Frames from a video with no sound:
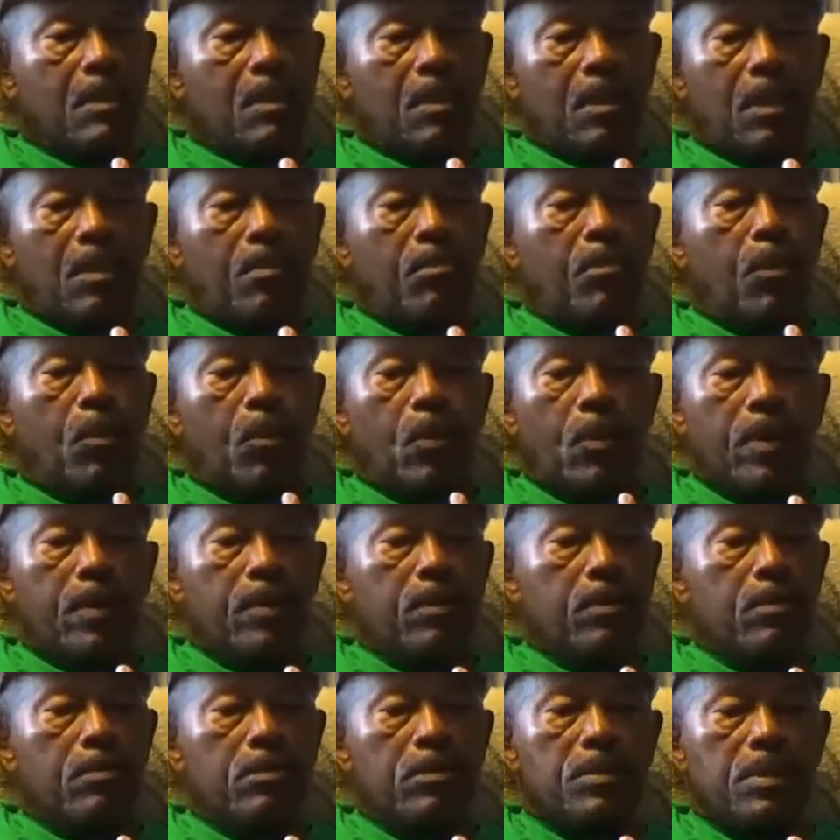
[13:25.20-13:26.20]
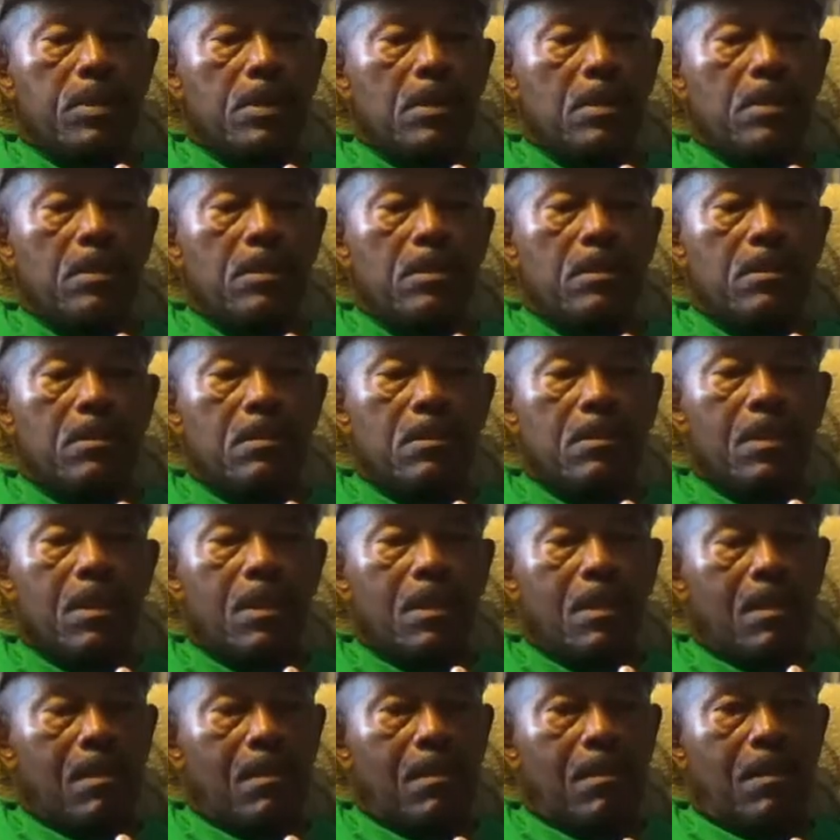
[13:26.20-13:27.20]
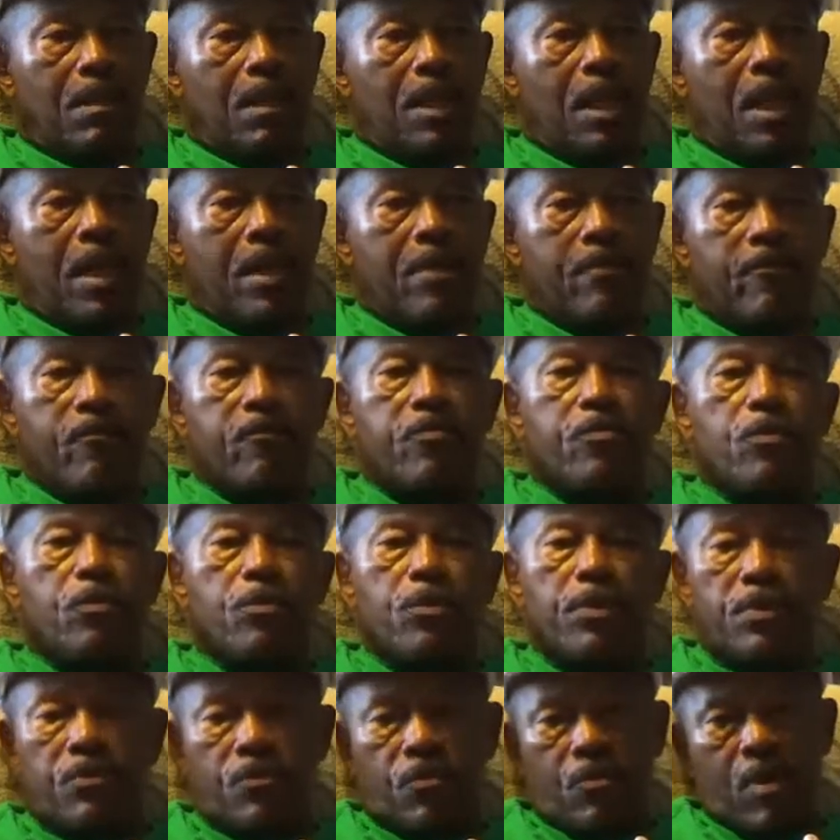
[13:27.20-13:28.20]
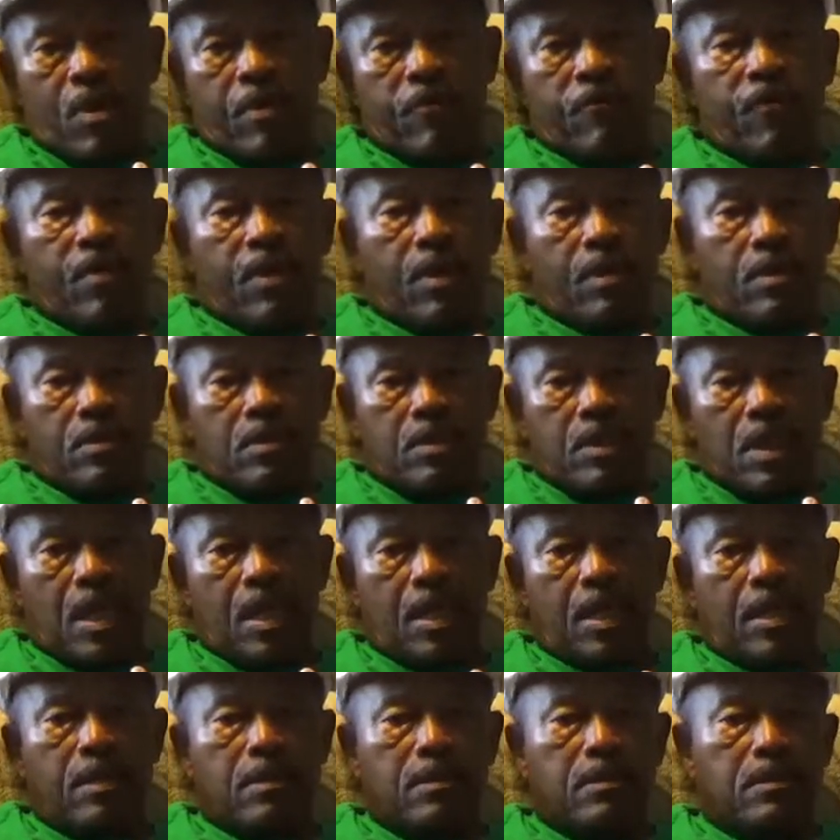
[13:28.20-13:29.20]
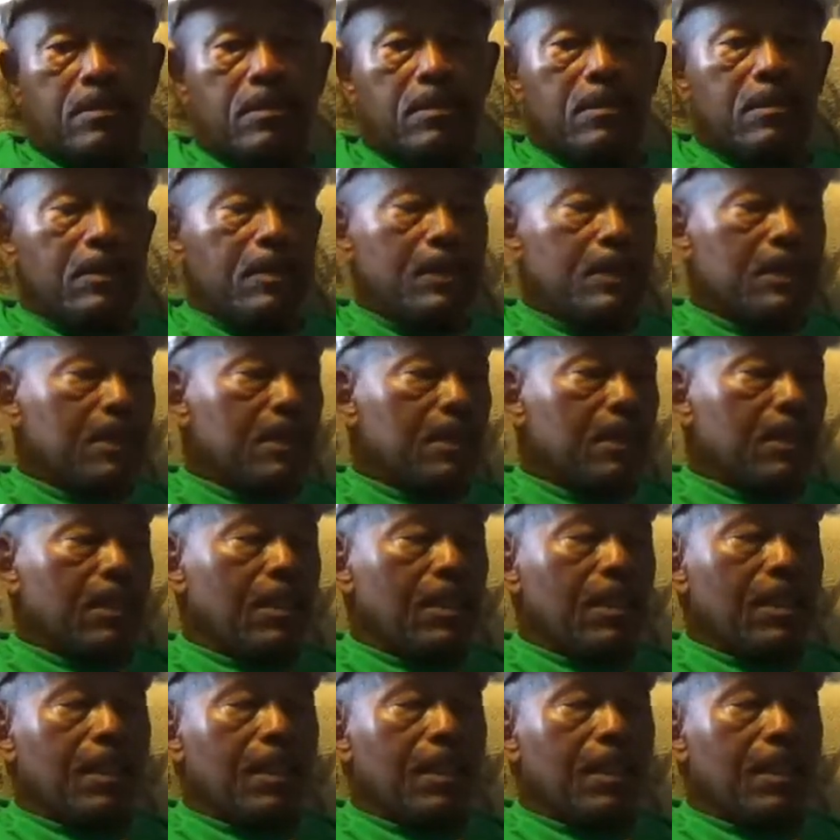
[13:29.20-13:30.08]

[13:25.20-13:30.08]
a boy who sees life through his grandfather's eyes. Mm-hmm.